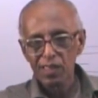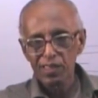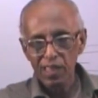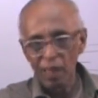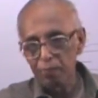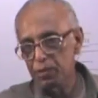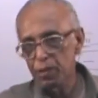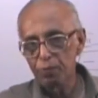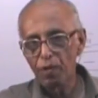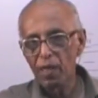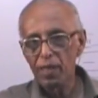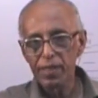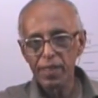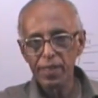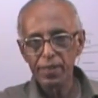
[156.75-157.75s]

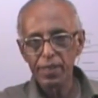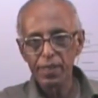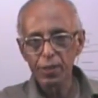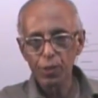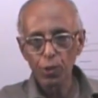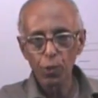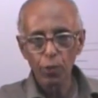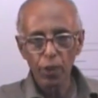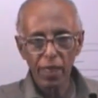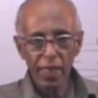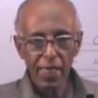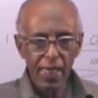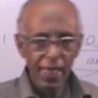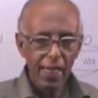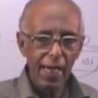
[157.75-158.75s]
subdivided into
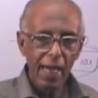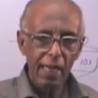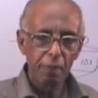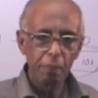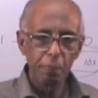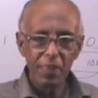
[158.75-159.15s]
A and